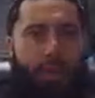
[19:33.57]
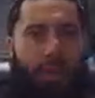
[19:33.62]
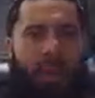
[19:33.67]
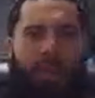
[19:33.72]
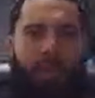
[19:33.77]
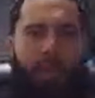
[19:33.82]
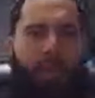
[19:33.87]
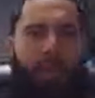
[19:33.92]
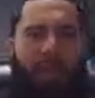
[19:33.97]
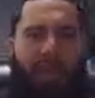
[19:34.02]
It
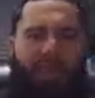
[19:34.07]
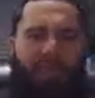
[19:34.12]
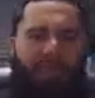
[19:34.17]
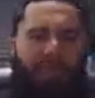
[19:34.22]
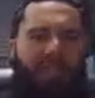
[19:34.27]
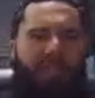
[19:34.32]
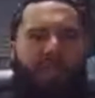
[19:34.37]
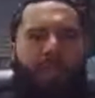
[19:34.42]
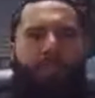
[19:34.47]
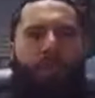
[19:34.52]
must be
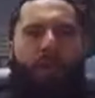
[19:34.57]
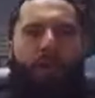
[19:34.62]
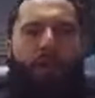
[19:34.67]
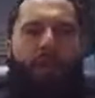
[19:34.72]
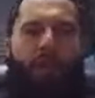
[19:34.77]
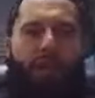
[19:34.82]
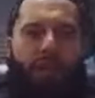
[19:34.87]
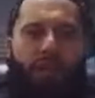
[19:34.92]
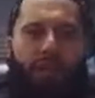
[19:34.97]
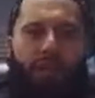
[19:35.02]
nice to sleep
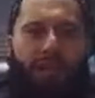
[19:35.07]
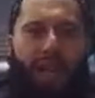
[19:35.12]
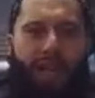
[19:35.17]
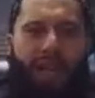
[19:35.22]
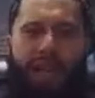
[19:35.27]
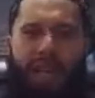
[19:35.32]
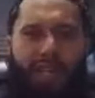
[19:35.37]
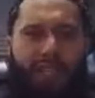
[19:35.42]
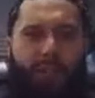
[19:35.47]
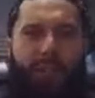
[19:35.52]
all fucking
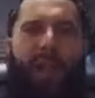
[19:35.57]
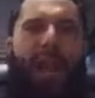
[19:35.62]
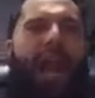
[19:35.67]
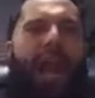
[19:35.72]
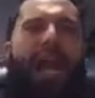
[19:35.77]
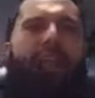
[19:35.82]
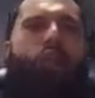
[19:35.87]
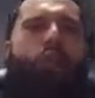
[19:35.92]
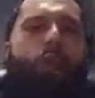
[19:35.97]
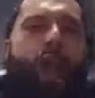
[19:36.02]
day. Yes,
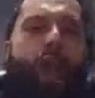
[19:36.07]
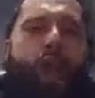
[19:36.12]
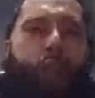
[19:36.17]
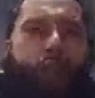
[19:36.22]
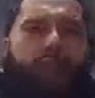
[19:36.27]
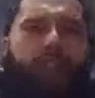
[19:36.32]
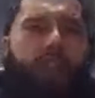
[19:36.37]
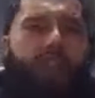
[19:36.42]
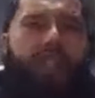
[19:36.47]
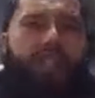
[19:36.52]
but I do
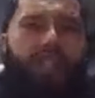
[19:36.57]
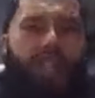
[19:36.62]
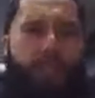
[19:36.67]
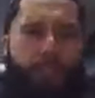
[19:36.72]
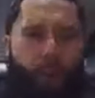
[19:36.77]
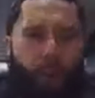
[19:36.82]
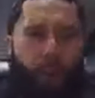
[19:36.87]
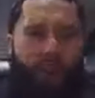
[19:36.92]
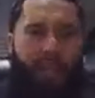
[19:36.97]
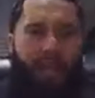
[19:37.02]
not want to
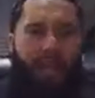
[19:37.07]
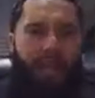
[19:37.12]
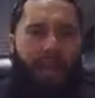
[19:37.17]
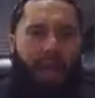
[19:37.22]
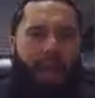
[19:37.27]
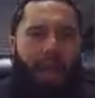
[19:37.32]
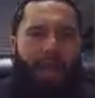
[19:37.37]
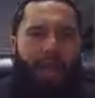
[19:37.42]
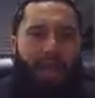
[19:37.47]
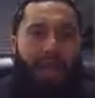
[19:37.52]
sleep all
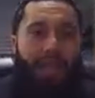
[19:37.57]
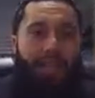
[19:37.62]
day.